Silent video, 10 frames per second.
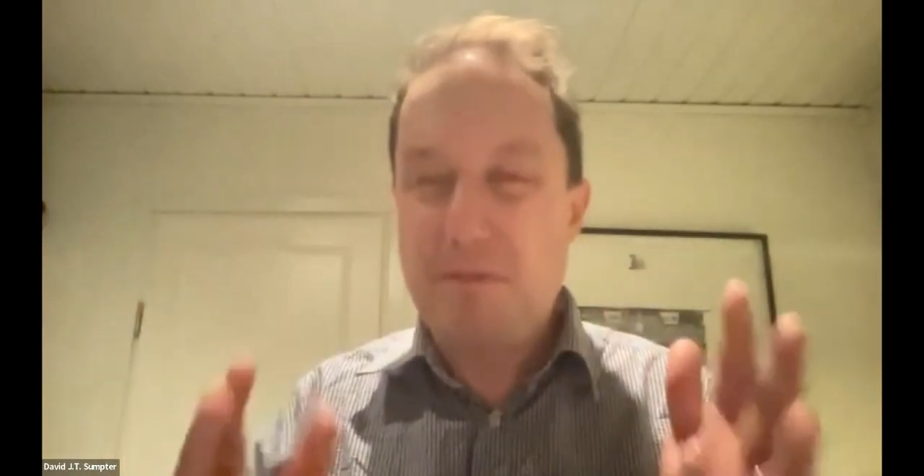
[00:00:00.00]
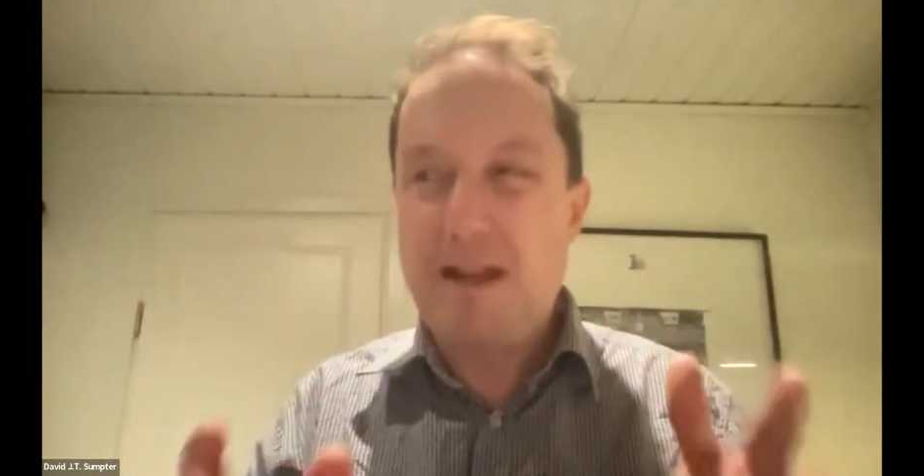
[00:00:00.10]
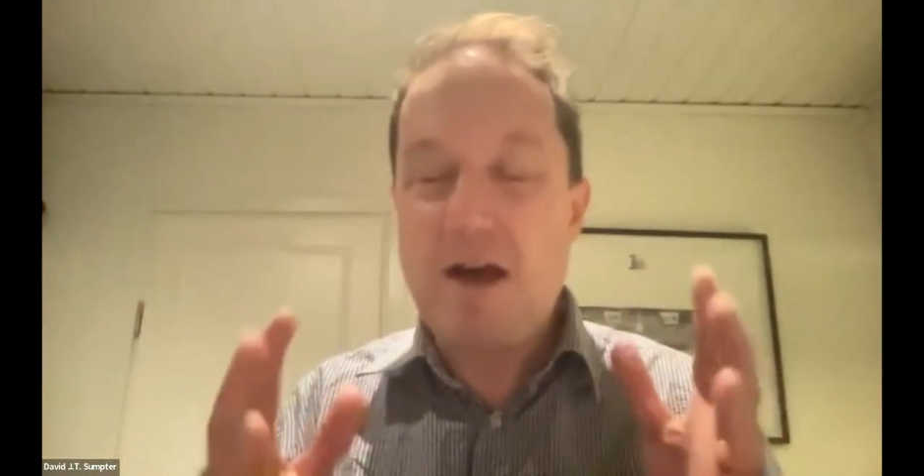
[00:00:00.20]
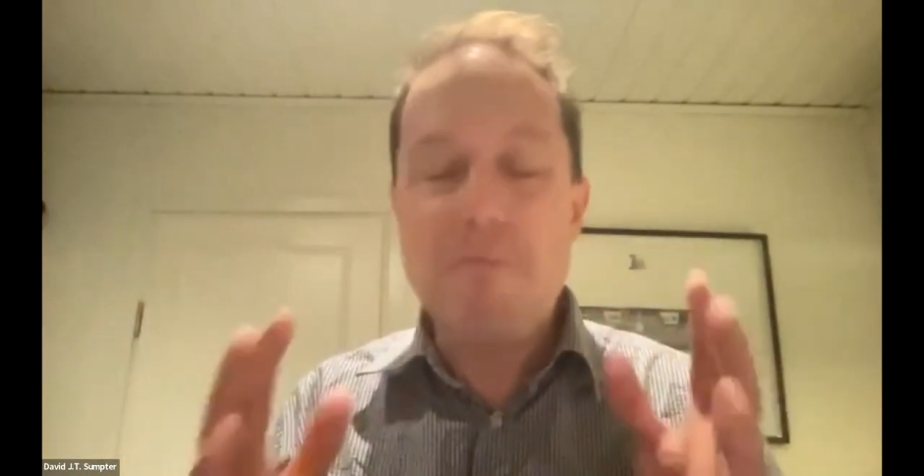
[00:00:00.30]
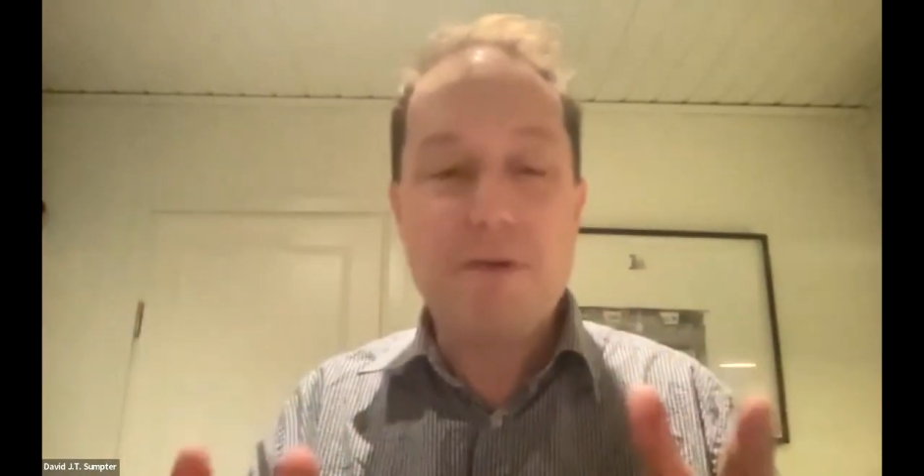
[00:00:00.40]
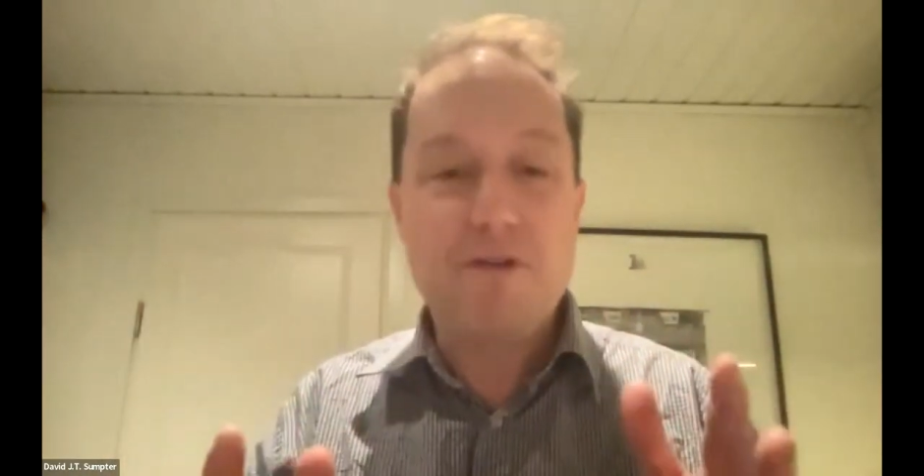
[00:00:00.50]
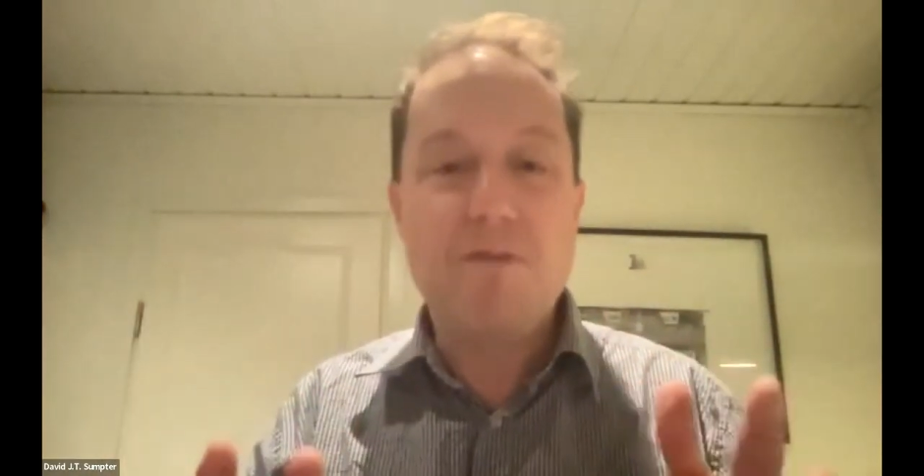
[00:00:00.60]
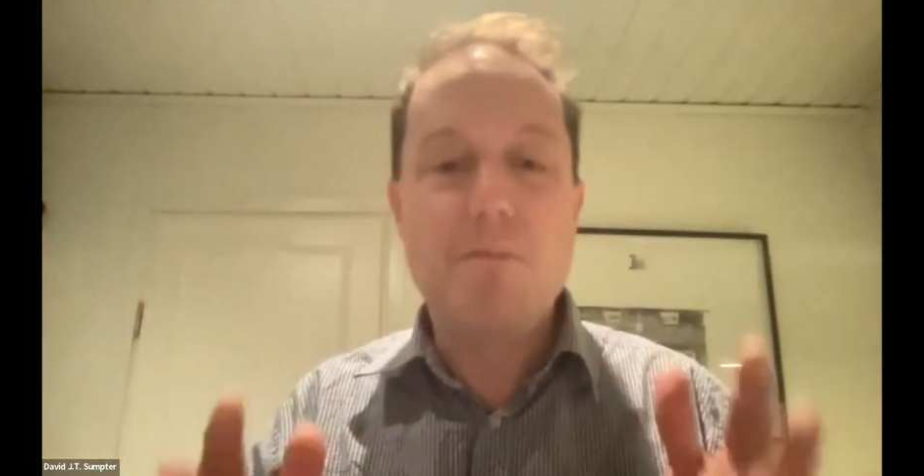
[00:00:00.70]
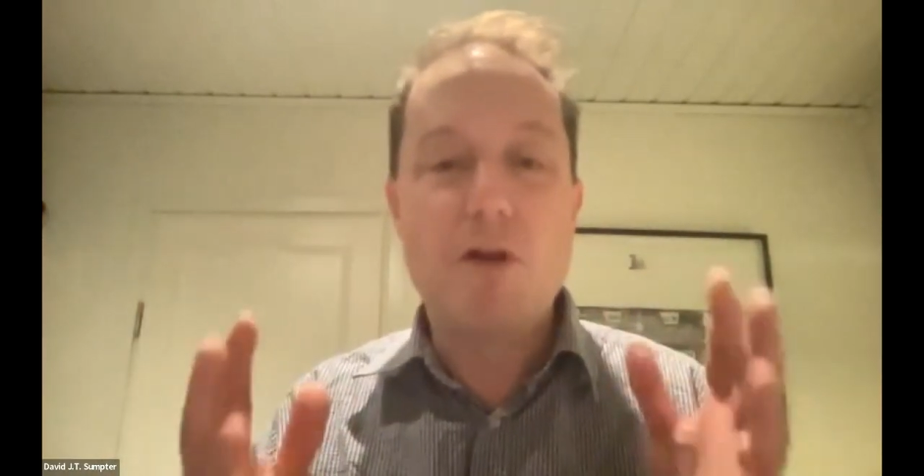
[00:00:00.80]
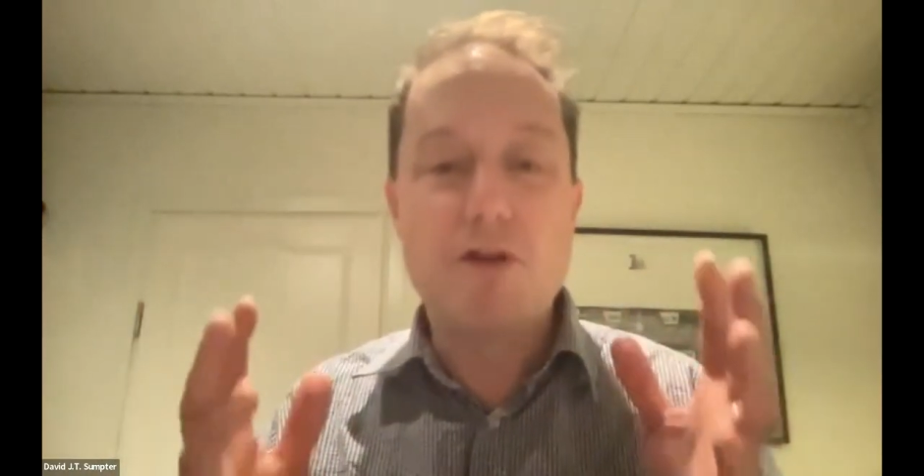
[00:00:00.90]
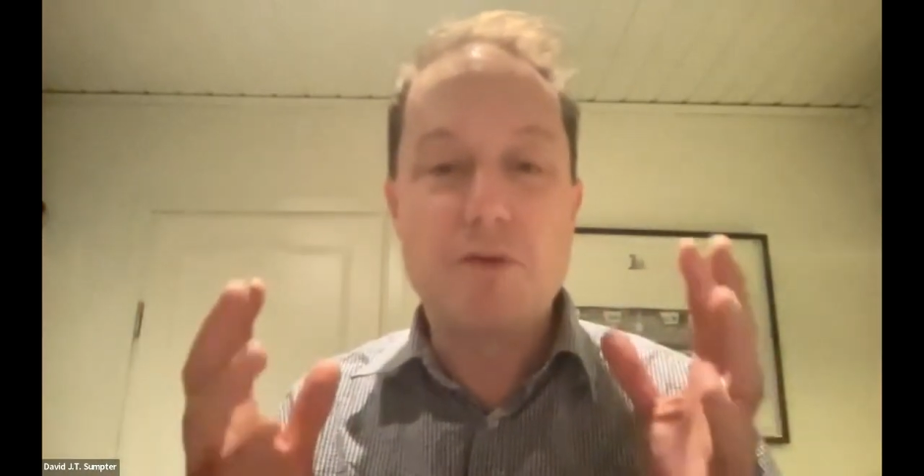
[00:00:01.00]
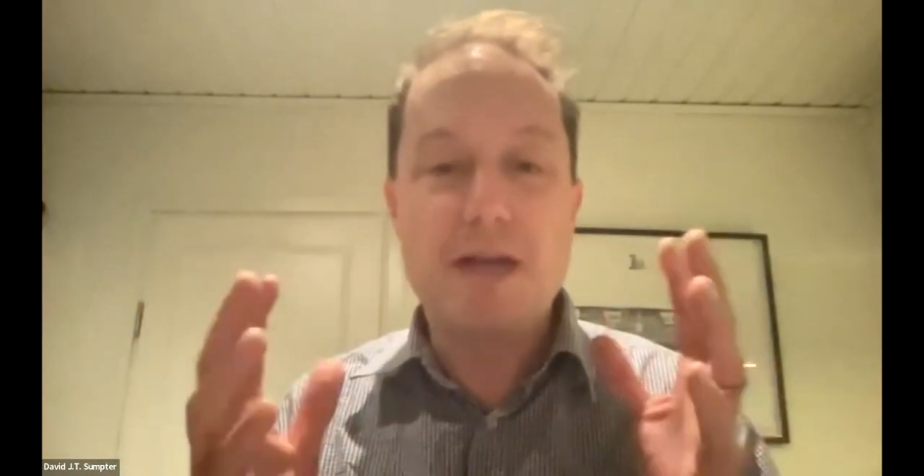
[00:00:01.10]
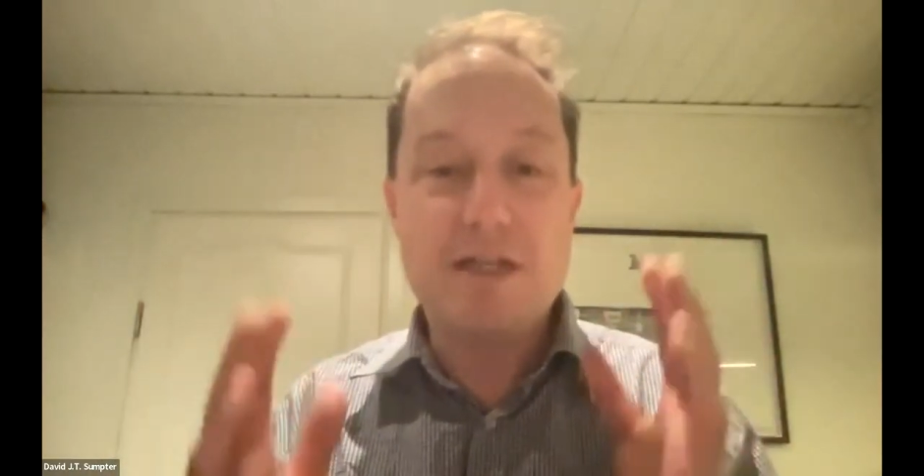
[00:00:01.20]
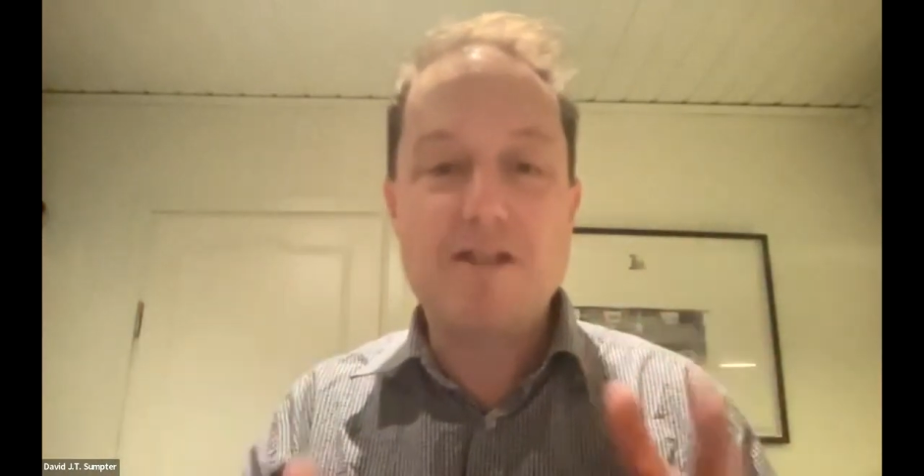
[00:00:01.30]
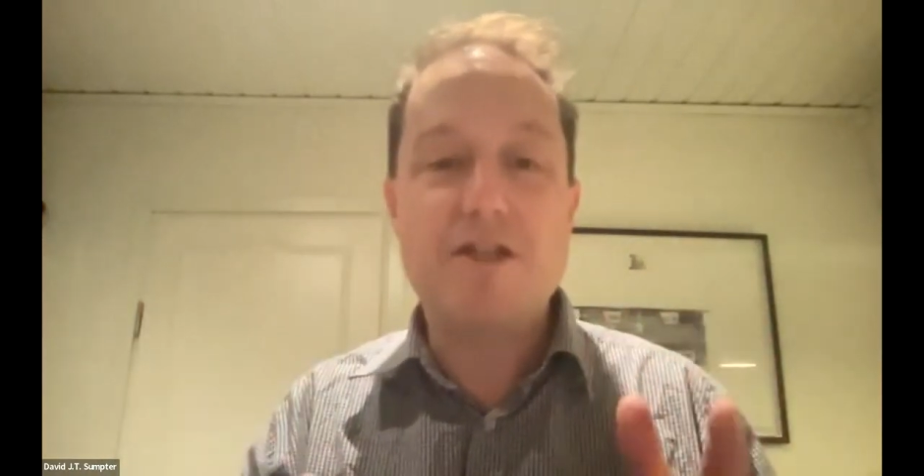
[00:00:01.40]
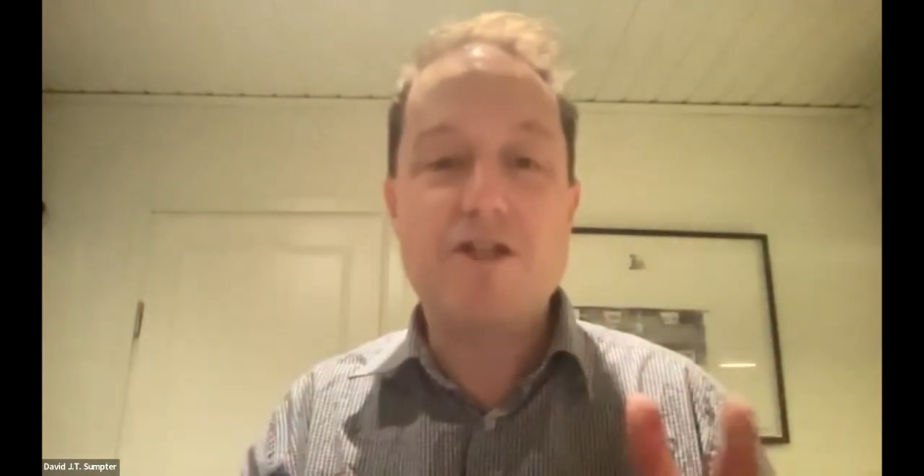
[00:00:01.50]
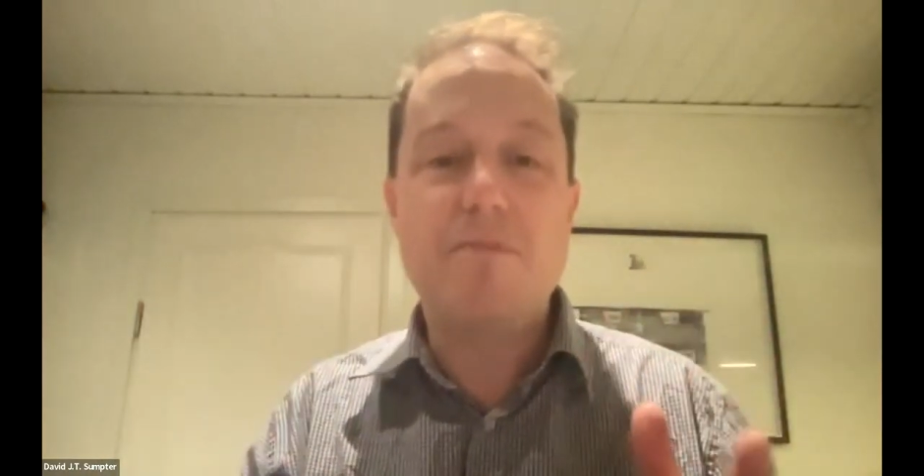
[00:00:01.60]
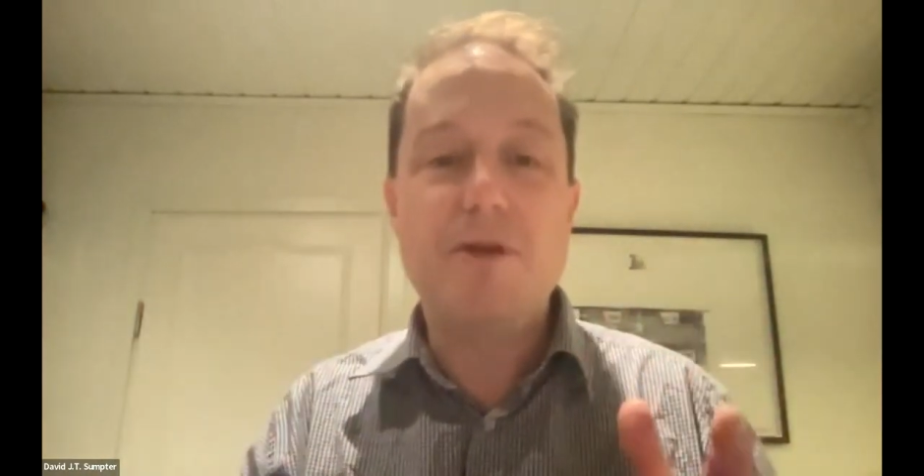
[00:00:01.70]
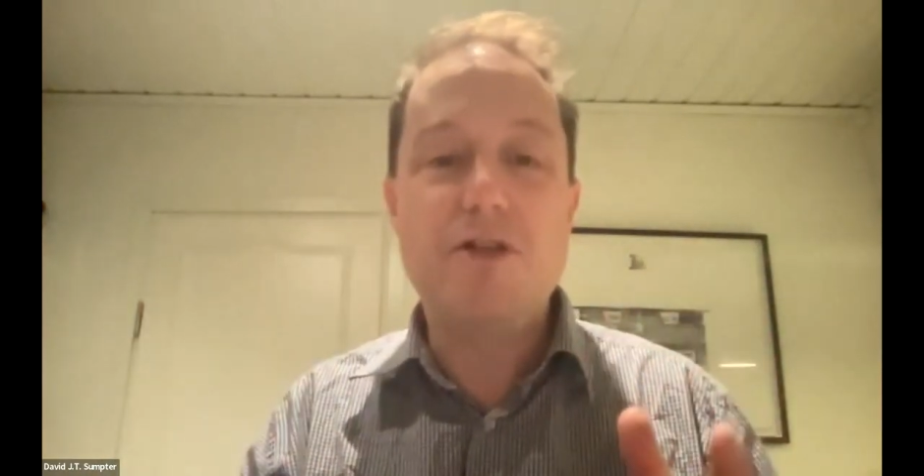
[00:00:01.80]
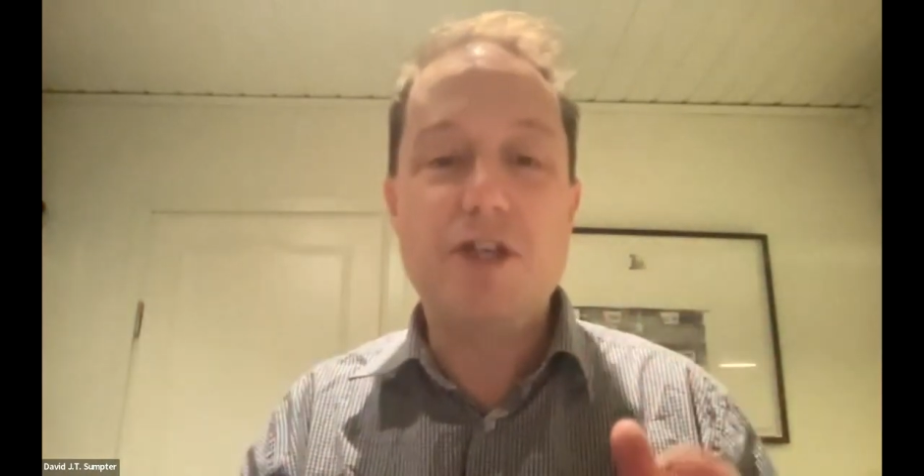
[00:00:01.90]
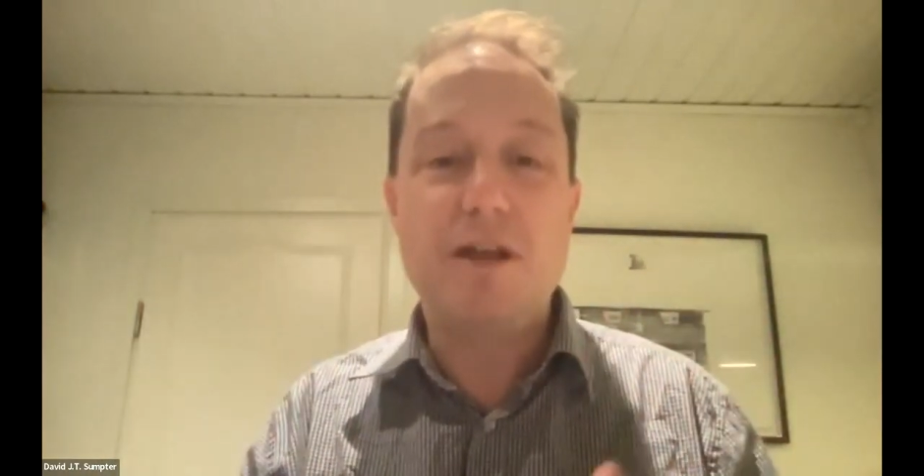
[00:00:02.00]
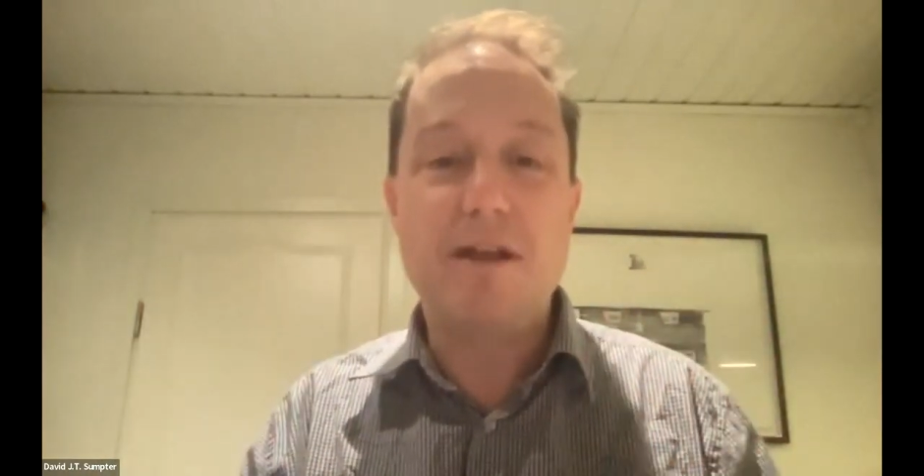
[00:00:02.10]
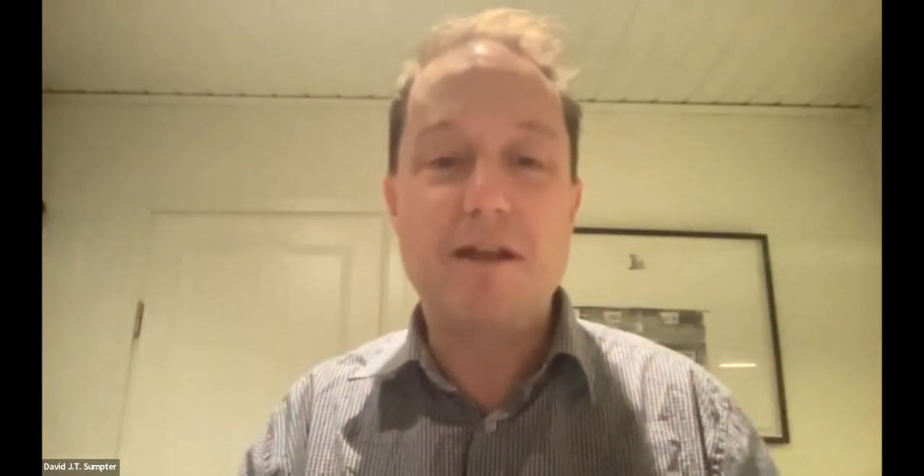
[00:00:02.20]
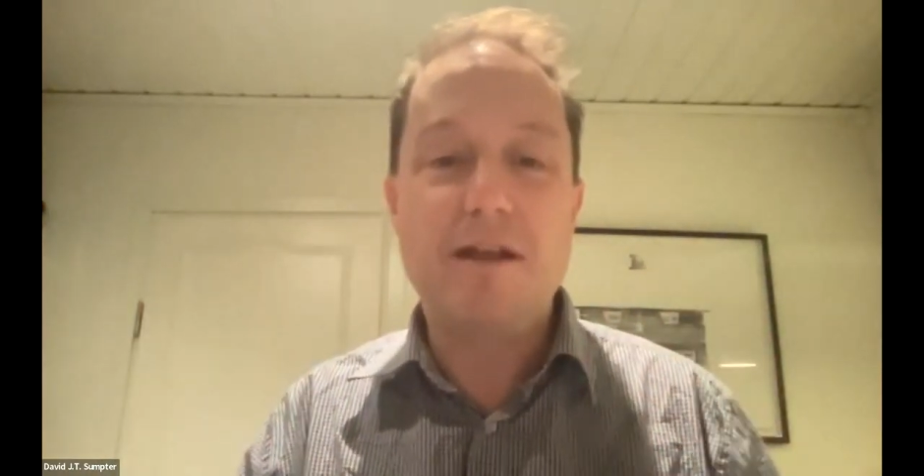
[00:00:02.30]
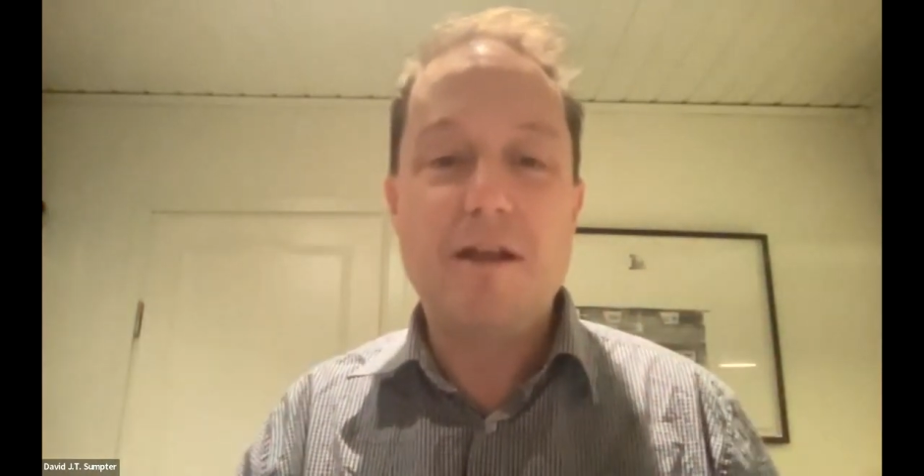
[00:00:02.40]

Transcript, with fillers: the output of the model is a distribution.